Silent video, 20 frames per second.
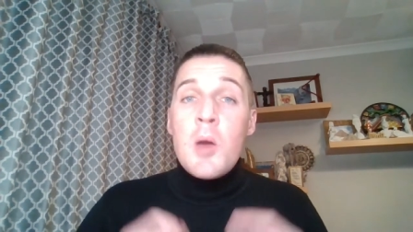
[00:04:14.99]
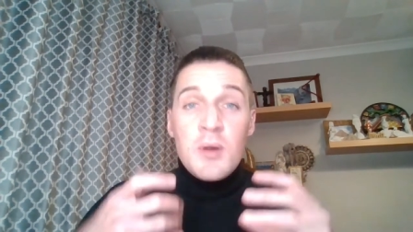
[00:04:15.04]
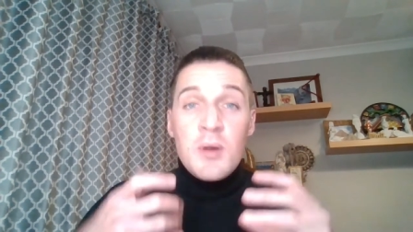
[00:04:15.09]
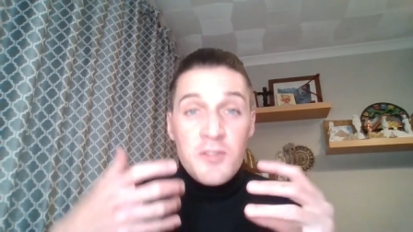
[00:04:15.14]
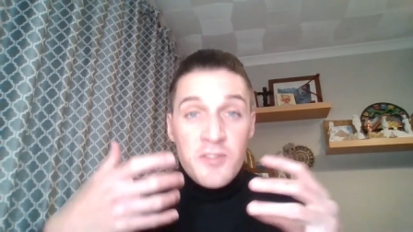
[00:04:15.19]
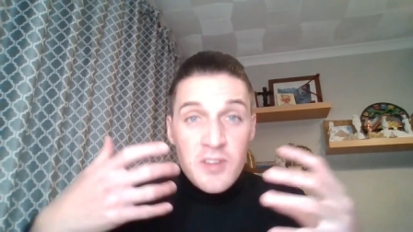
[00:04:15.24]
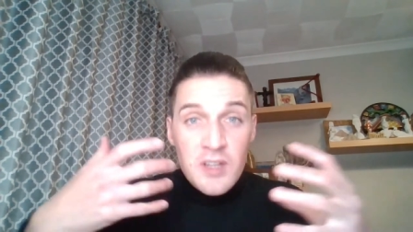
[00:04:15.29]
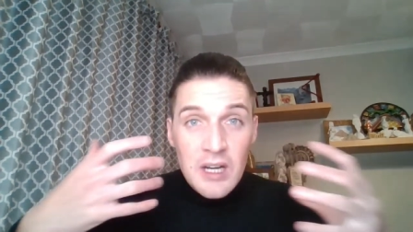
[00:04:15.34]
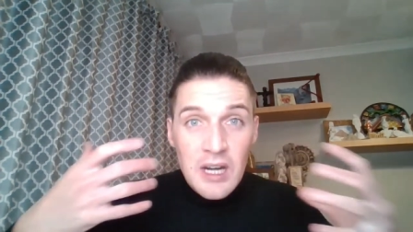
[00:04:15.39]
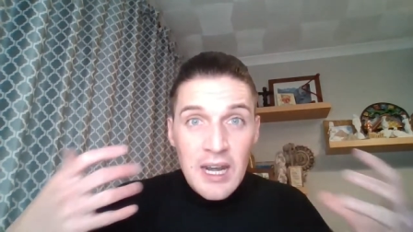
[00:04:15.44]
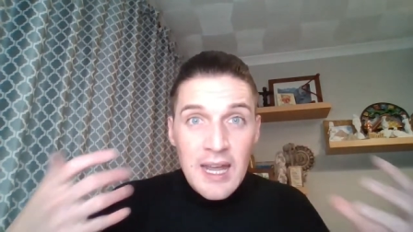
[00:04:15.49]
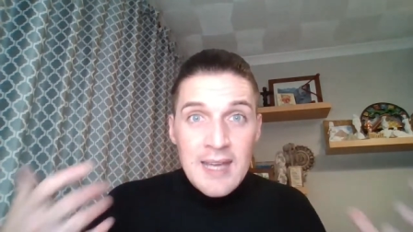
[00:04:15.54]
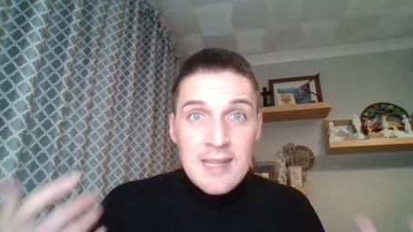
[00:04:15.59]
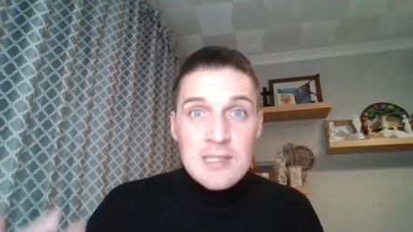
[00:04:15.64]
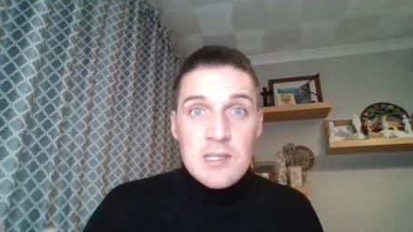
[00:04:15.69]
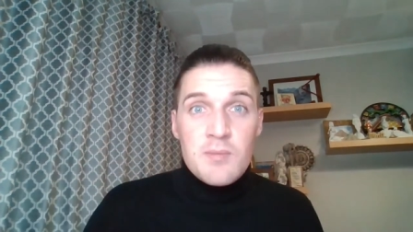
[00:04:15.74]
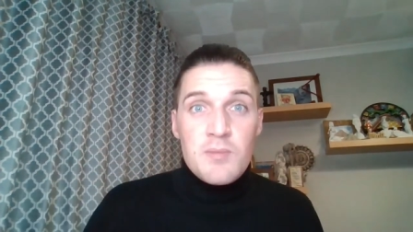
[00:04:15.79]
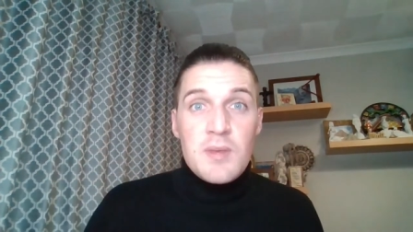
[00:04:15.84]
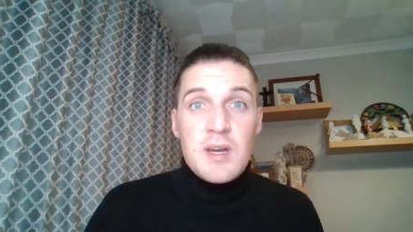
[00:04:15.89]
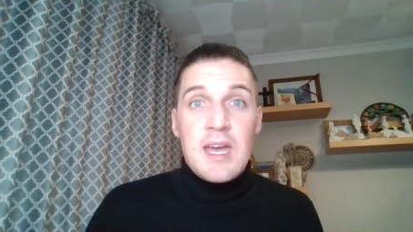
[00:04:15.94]
But for the
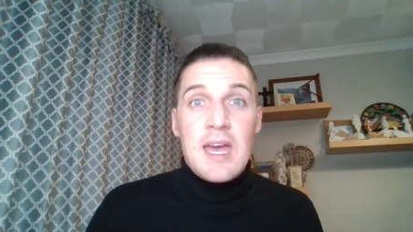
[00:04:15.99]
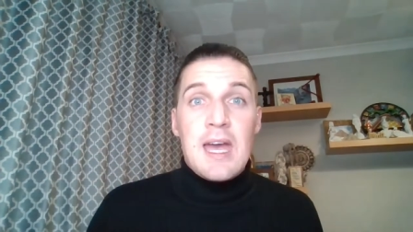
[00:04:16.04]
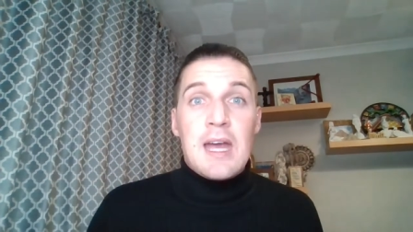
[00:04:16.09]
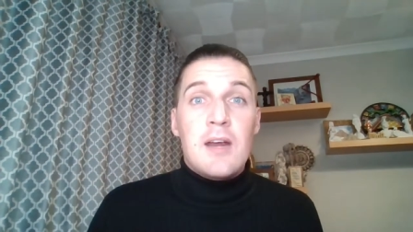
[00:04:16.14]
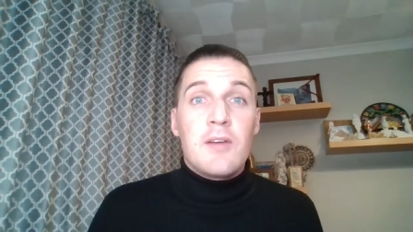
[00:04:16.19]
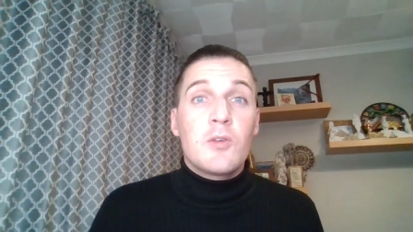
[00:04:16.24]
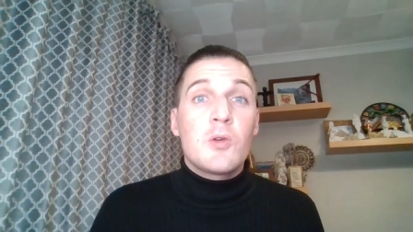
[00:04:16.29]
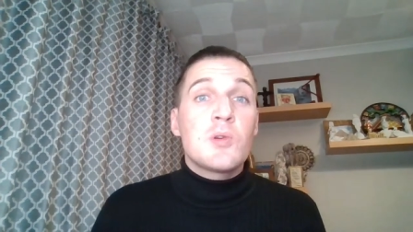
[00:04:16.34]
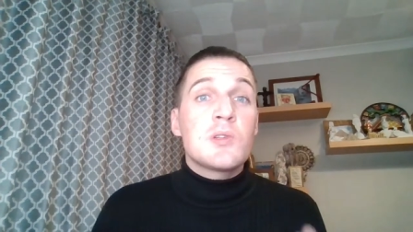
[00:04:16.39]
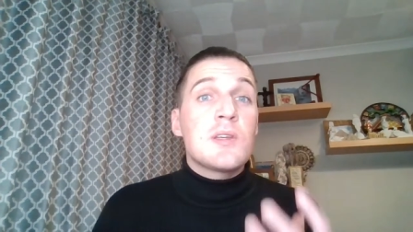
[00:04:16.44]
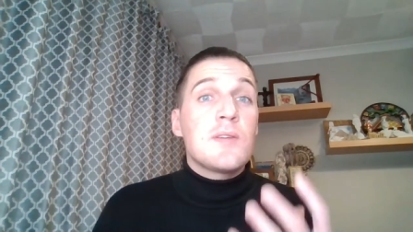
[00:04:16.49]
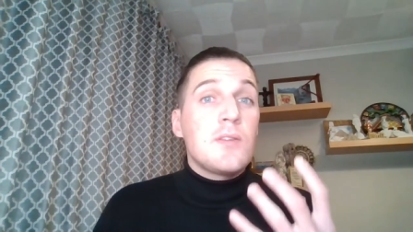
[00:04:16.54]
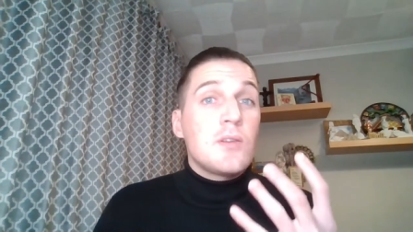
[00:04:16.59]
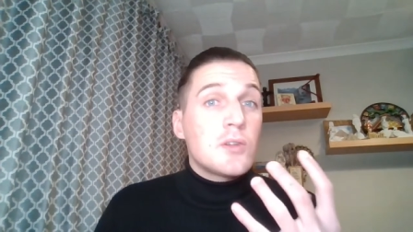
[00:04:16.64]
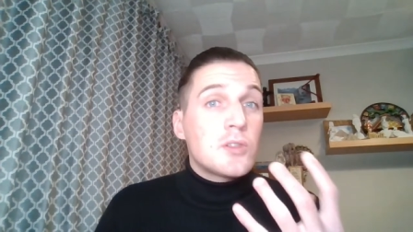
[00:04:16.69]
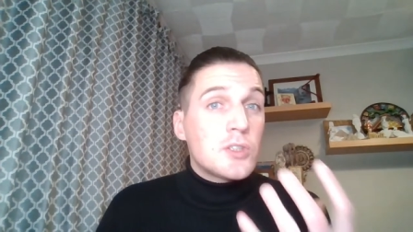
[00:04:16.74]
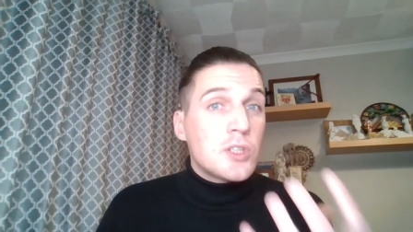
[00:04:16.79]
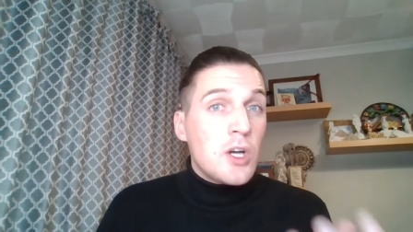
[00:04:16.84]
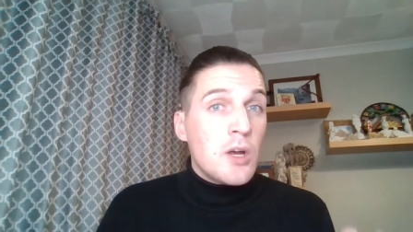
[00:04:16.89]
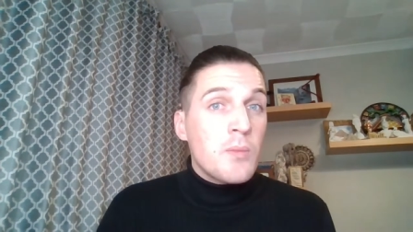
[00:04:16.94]
length of my hair, of course, if
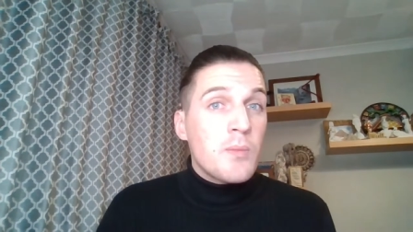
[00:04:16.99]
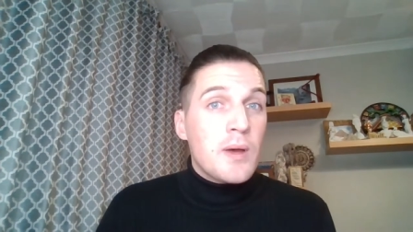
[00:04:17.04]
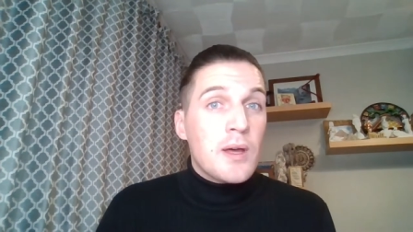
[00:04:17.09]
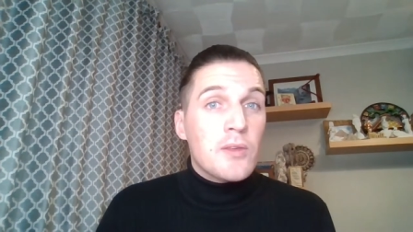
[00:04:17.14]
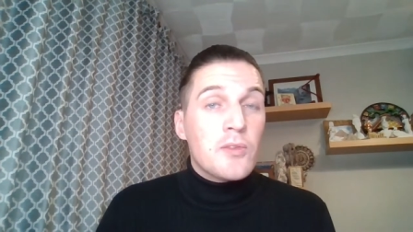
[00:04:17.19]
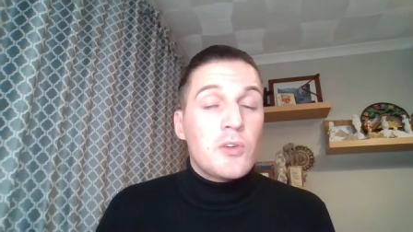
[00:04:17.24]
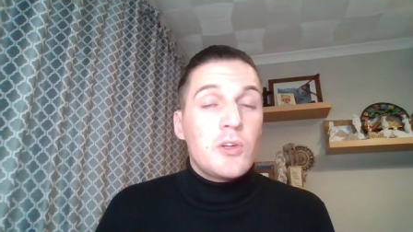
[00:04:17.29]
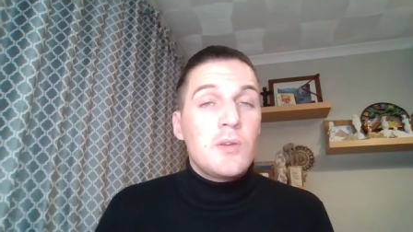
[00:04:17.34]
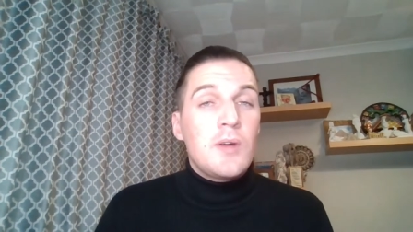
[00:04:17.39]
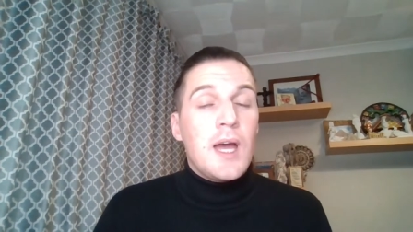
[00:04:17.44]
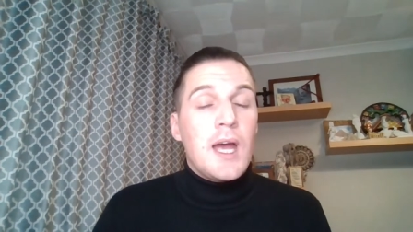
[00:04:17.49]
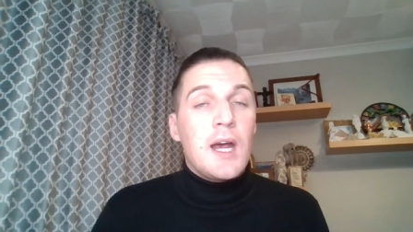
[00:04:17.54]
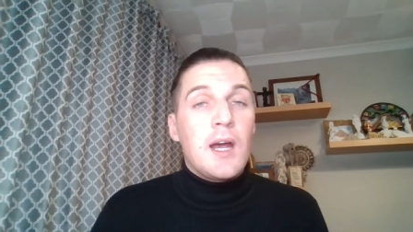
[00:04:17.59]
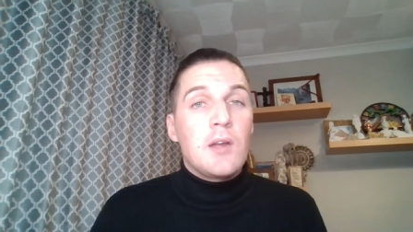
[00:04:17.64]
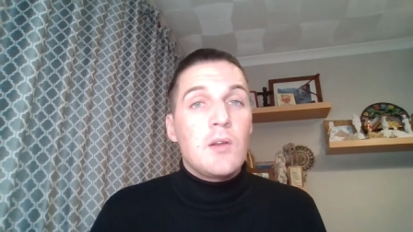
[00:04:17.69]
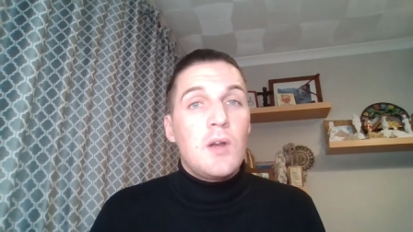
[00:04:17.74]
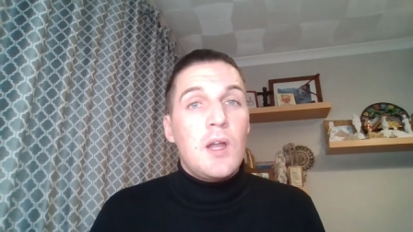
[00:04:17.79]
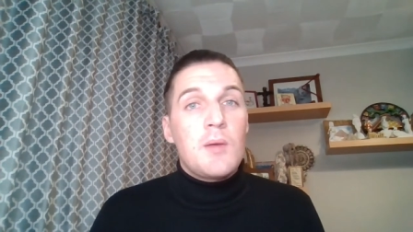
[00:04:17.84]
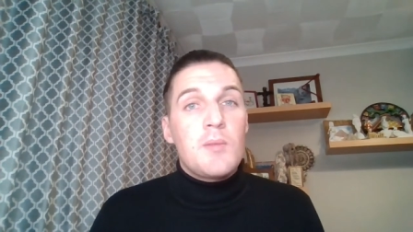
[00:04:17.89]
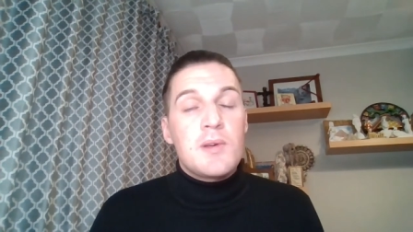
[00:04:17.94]
you're growing back through hair
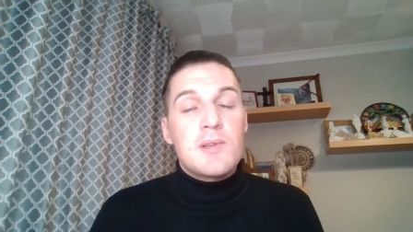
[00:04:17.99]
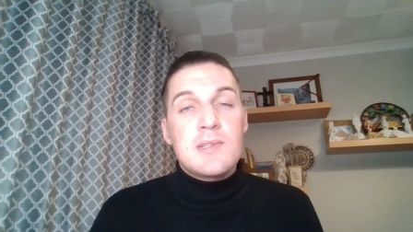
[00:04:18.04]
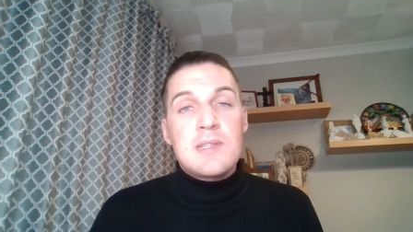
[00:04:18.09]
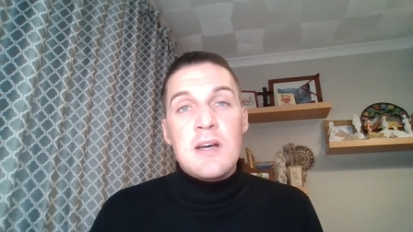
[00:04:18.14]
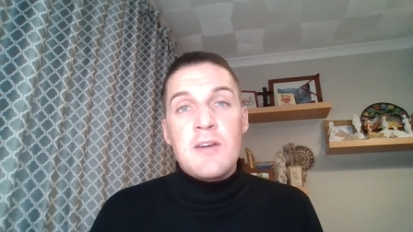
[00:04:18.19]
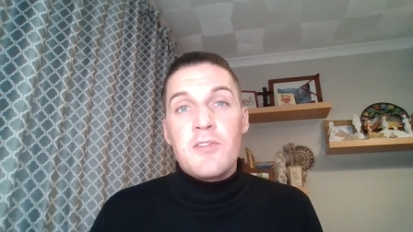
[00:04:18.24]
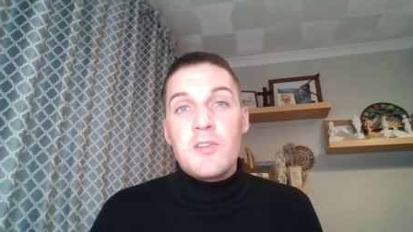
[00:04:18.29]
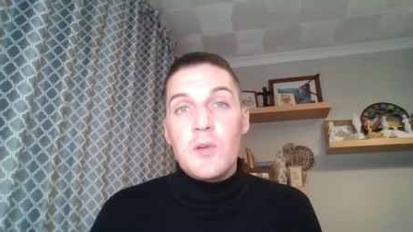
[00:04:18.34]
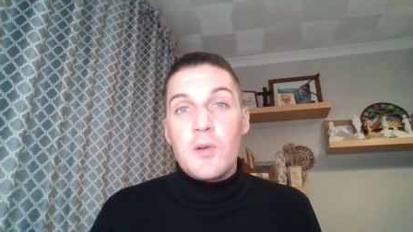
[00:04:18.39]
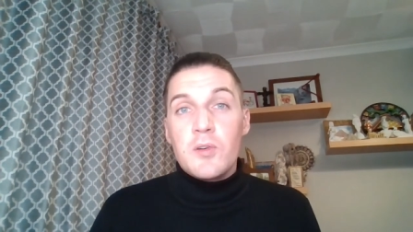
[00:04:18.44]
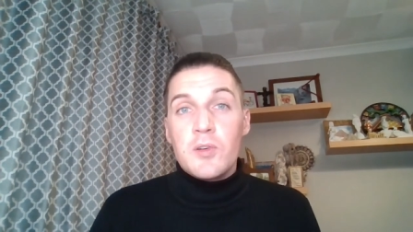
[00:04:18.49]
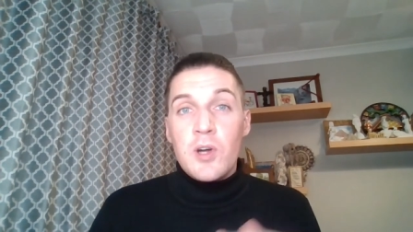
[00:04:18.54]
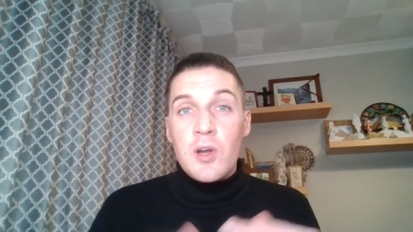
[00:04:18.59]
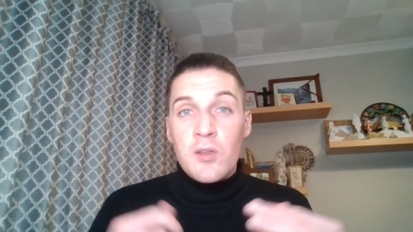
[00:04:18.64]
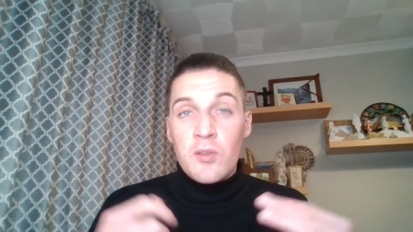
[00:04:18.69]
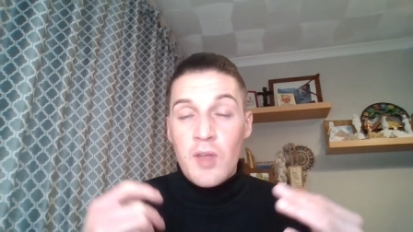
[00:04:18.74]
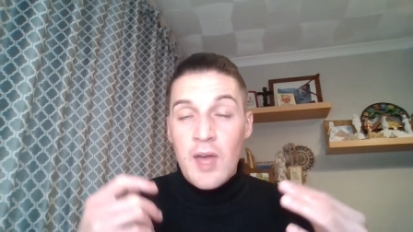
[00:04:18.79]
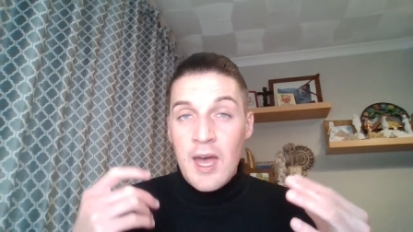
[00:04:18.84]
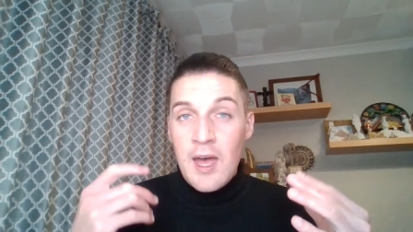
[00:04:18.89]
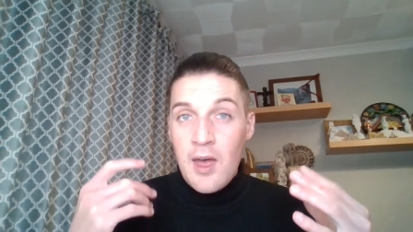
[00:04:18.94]
and you're like myself and you're
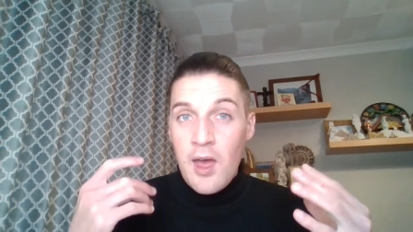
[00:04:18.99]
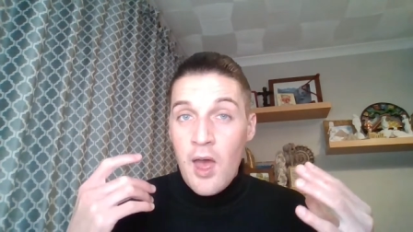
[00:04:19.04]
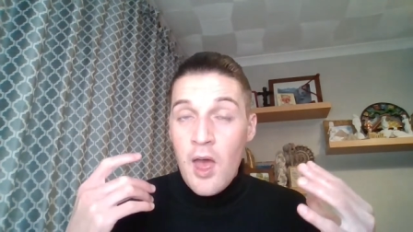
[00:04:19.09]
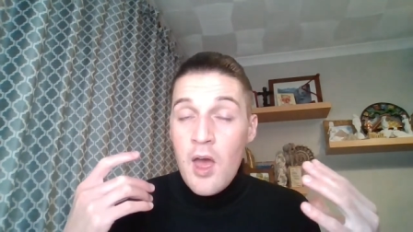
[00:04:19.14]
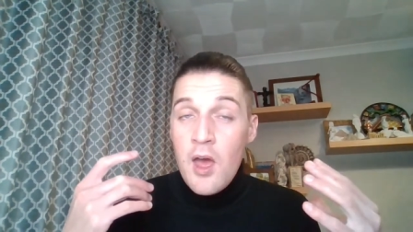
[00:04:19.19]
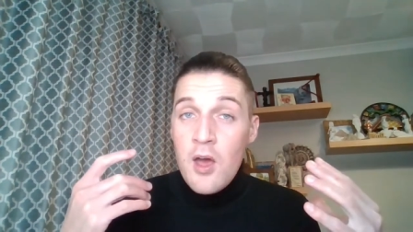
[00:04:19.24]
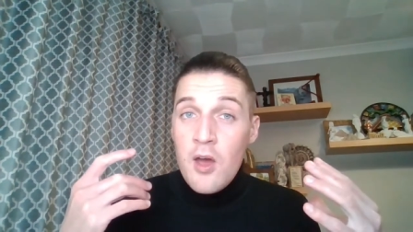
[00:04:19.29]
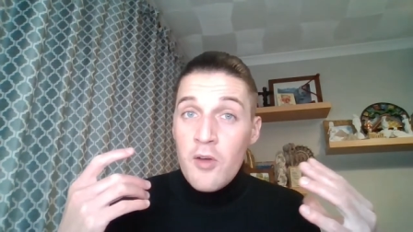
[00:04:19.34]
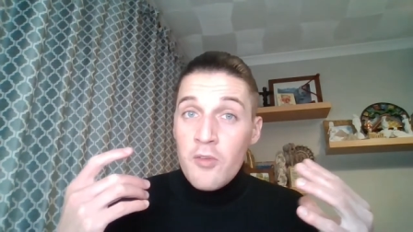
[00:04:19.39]
growing hair